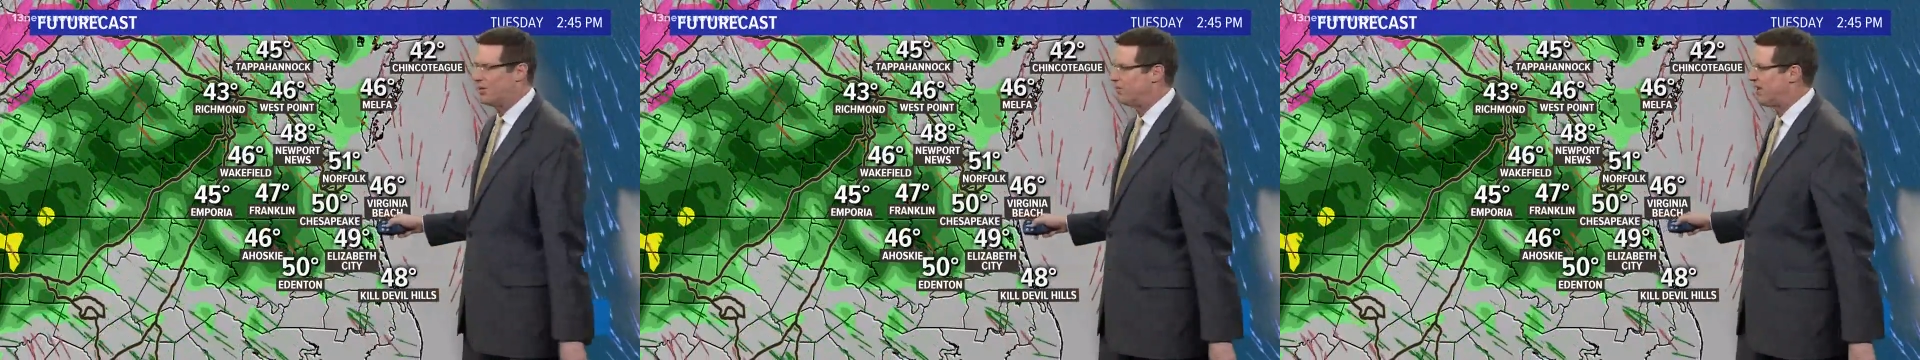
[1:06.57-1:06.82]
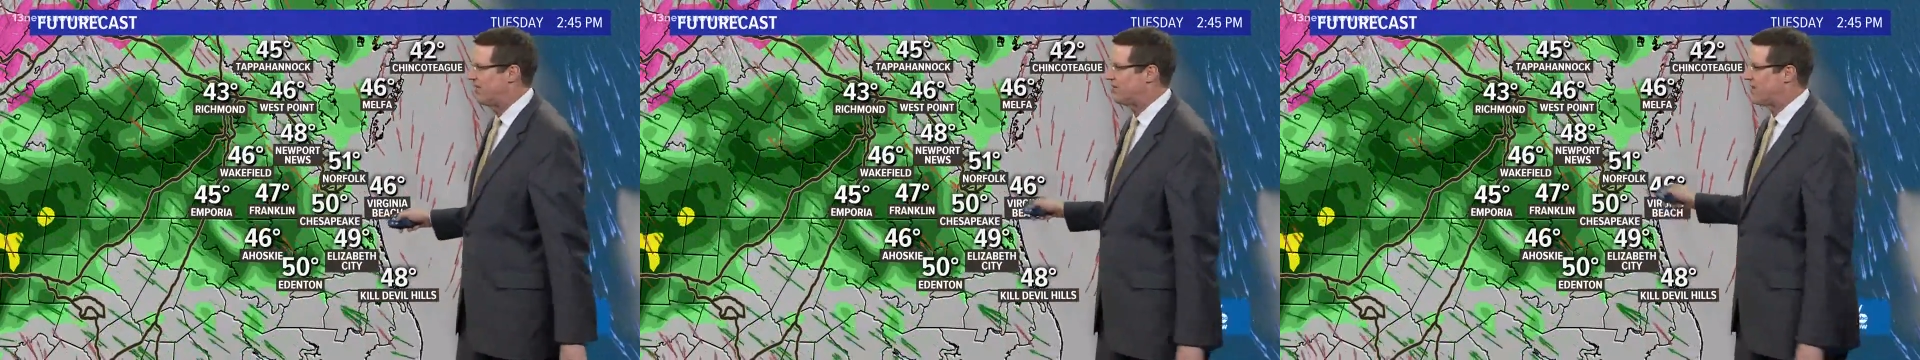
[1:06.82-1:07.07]
And
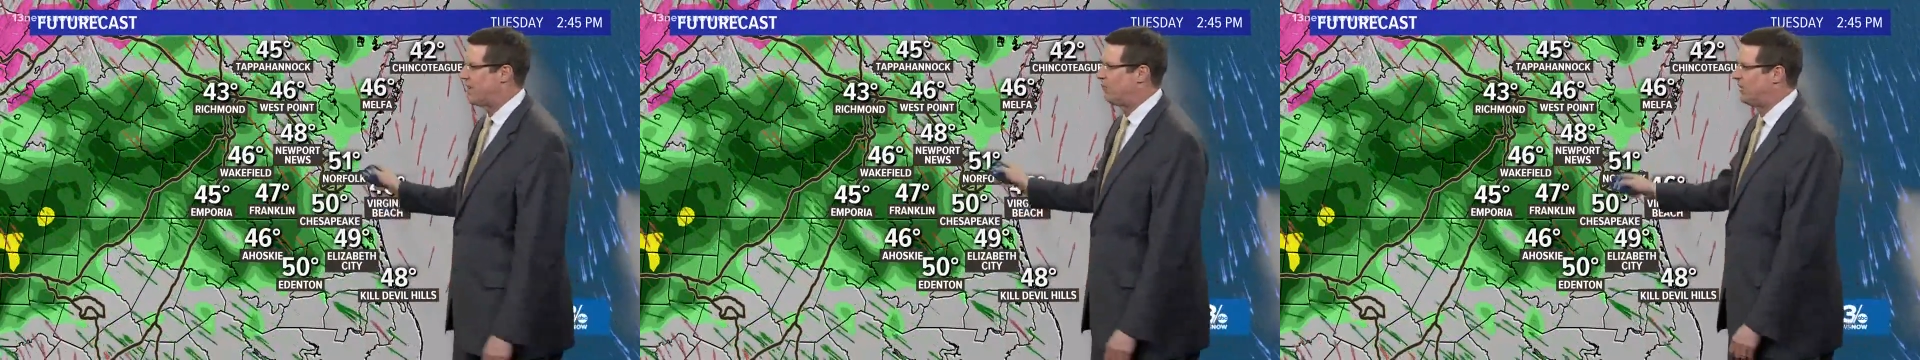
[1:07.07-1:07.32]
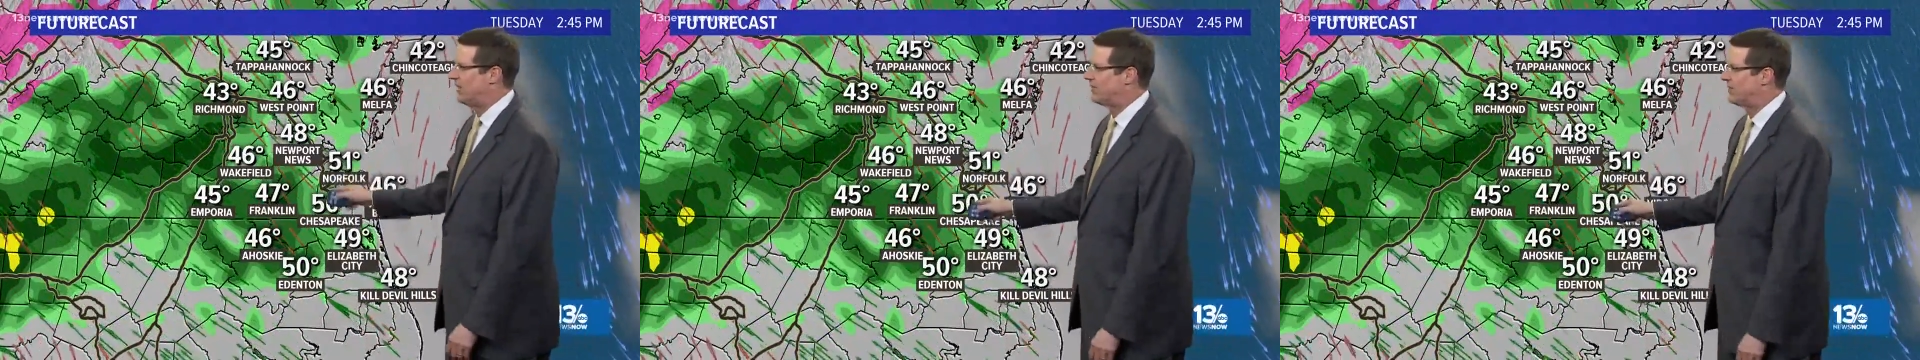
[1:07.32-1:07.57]
by the time
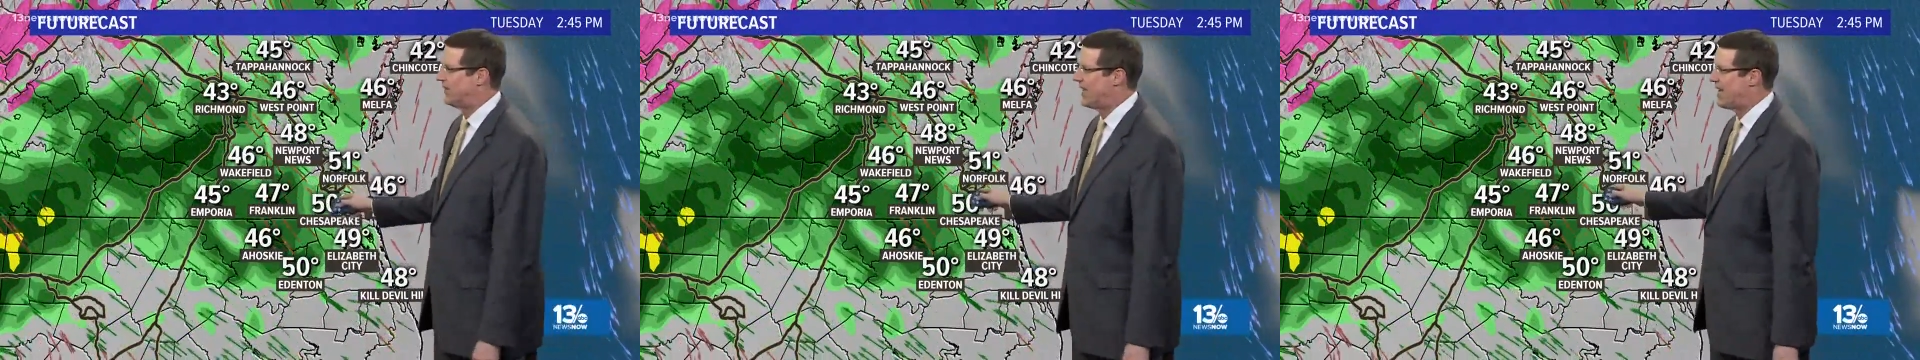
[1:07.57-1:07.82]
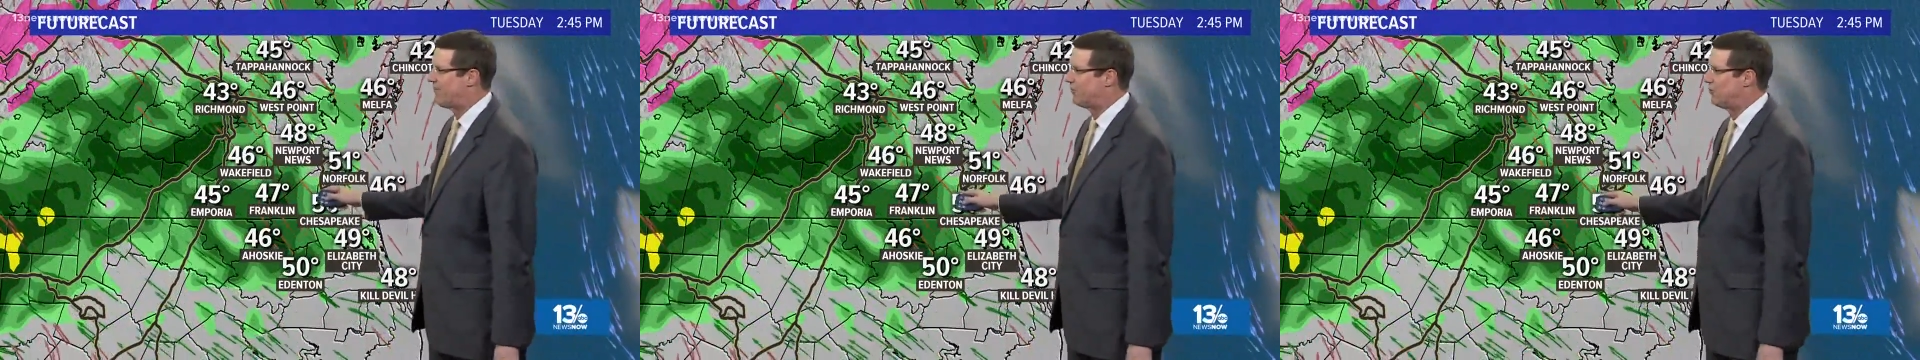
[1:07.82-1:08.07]
we get to the
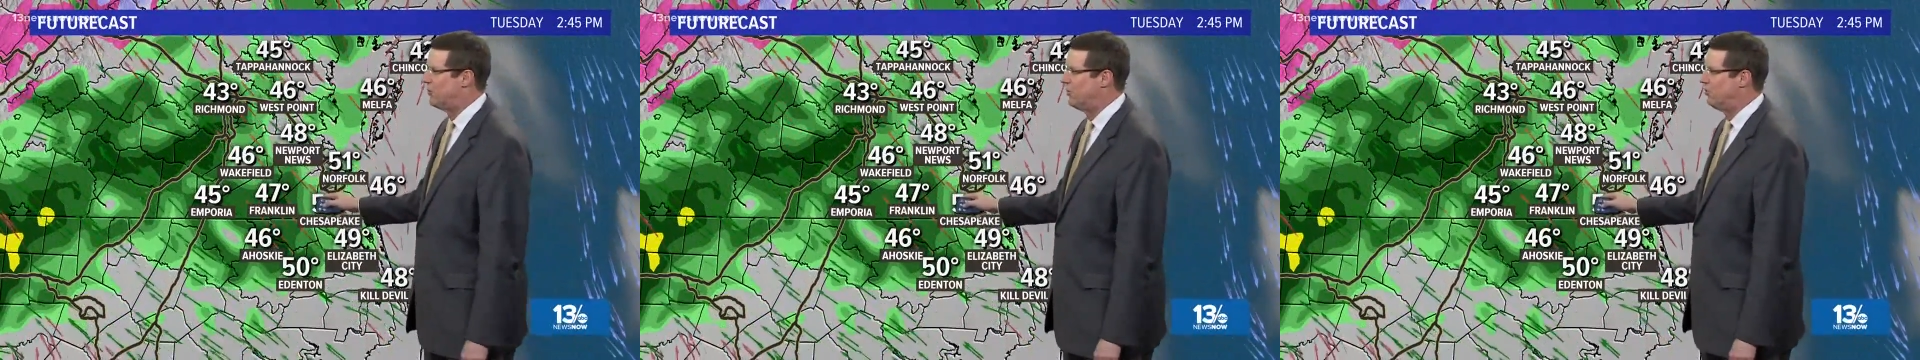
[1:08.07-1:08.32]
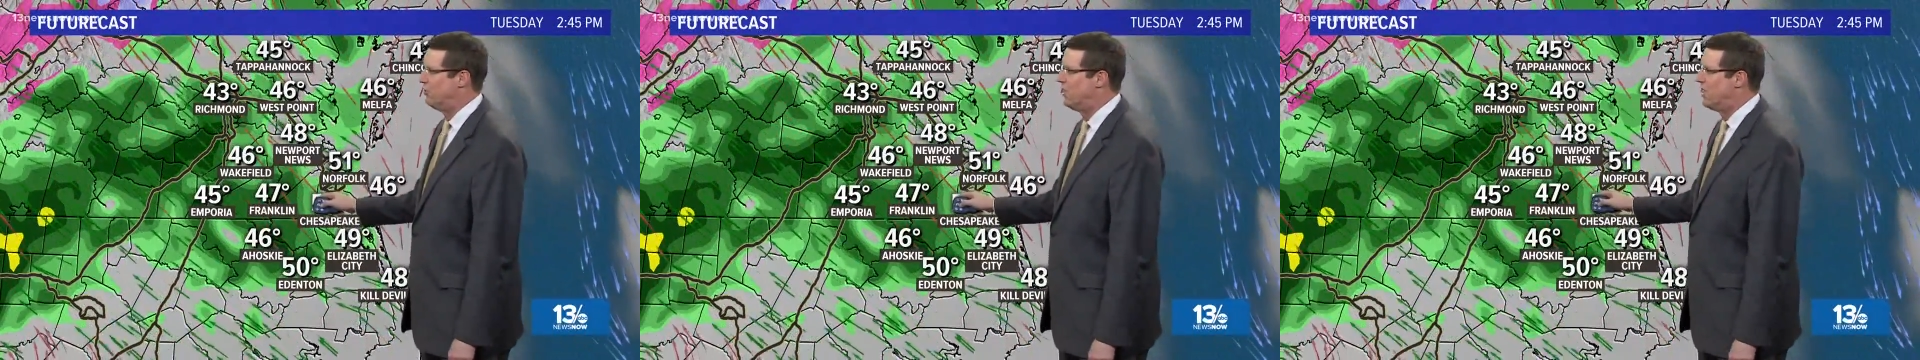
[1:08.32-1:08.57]

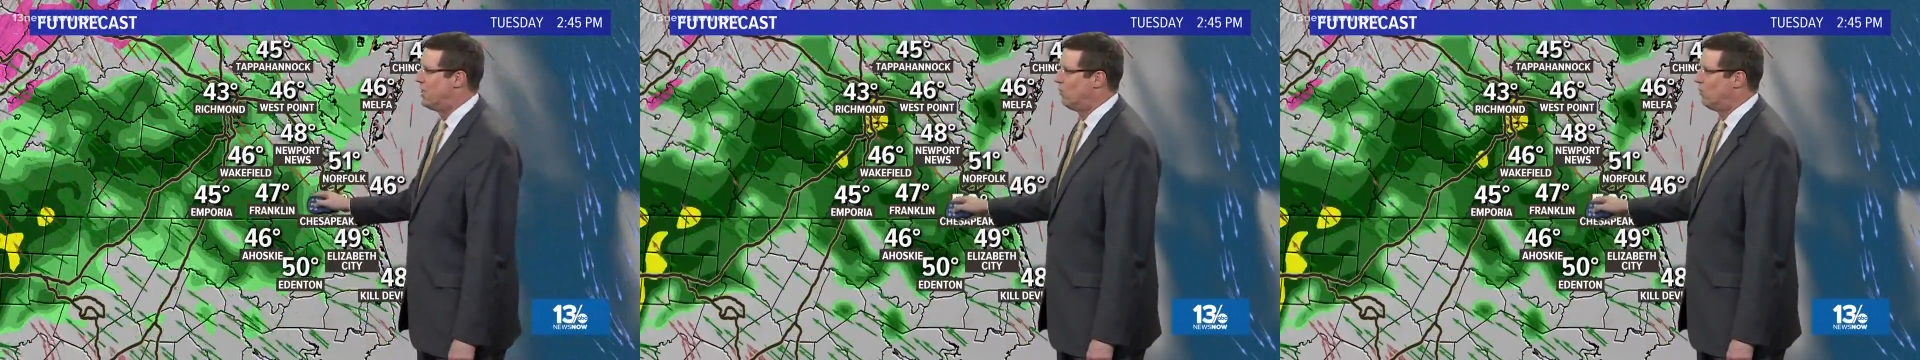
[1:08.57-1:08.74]
afternoon,